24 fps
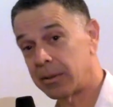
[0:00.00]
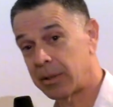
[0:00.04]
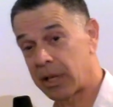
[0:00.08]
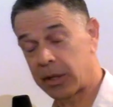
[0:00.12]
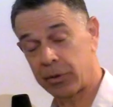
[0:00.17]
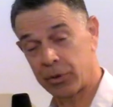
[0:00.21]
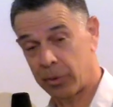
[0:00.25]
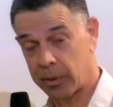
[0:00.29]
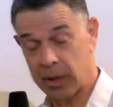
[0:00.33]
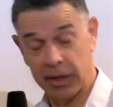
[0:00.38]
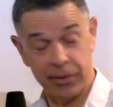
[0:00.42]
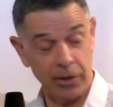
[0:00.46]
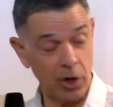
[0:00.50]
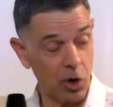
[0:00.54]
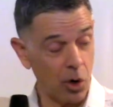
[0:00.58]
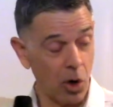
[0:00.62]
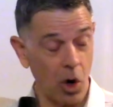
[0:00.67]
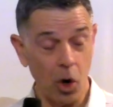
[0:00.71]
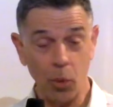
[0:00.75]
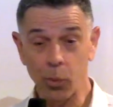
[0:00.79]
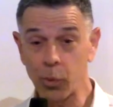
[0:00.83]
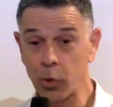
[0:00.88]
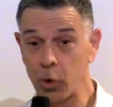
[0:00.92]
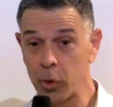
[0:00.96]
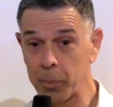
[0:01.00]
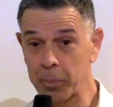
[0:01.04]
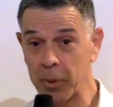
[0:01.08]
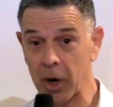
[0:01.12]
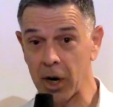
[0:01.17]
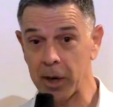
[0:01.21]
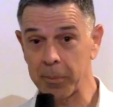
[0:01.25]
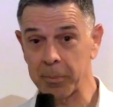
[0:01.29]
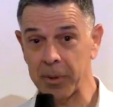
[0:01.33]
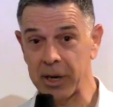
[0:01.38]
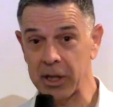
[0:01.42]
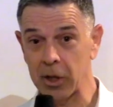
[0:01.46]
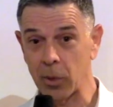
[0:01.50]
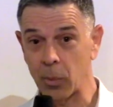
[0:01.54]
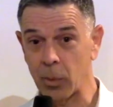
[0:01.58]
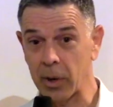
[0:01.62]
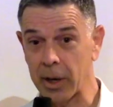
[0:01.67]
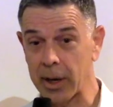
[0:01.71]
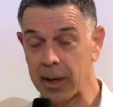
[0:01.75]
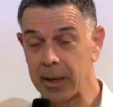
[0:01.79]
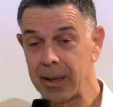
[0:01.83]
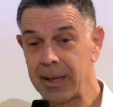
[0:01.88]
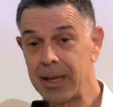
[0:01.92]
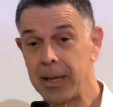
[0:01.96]
that, and they're all root bark, by the
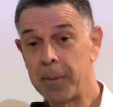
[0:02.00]
way.